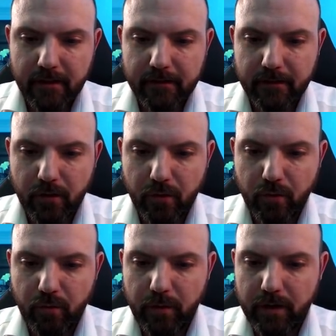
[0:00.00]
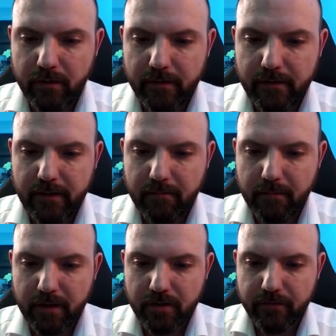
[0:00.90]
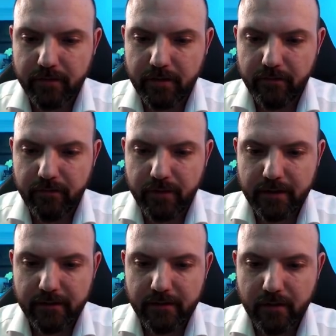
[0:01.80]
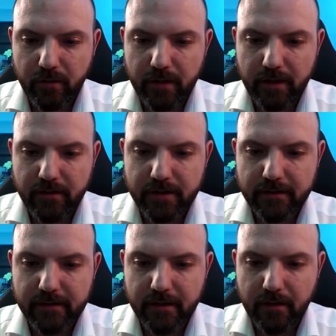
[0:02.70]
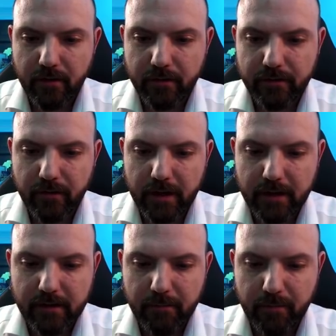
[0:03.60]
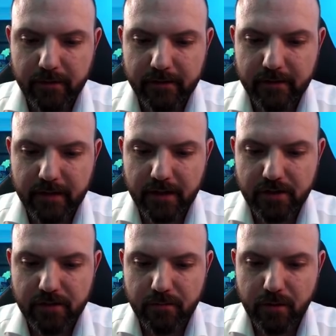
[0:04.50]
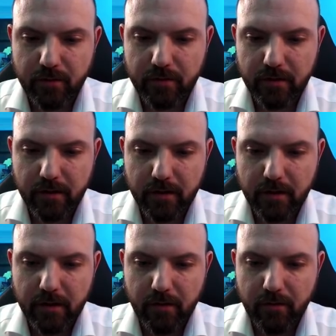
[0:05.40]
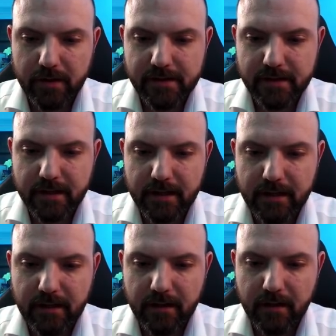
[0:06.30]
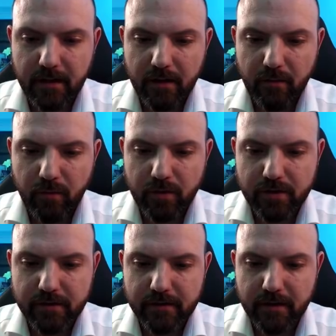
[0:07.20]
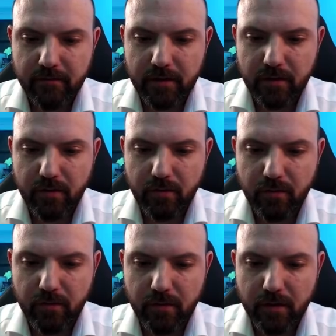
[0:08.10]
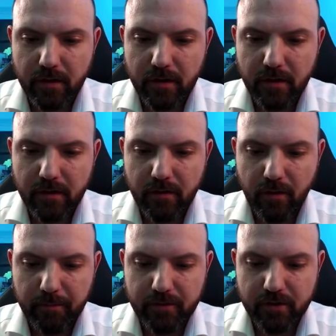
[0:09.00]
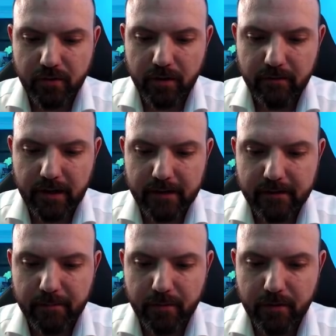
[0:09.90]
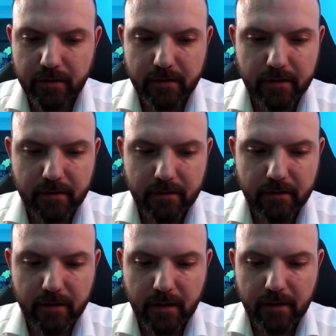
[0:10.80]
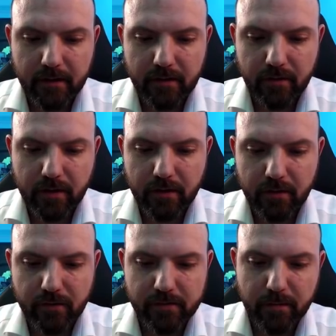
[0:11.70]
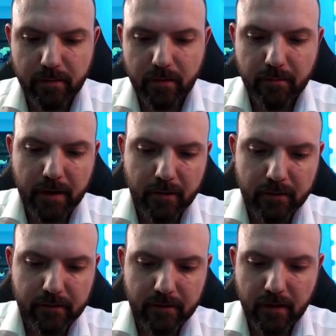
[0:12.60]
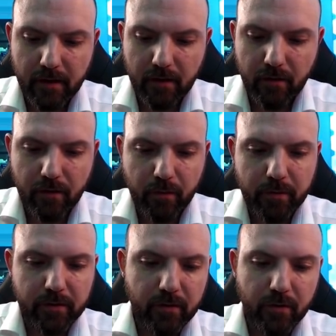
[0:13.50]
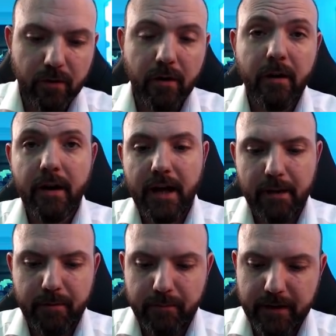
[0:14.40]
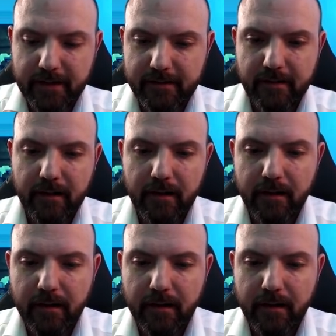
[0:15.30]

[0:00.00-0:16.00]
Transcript: So we don't see much of a difference. So they just also added the presentation mode recently, which is giving you the option to have a laser pointer that you can use with your mouse or with your Apple Pencil.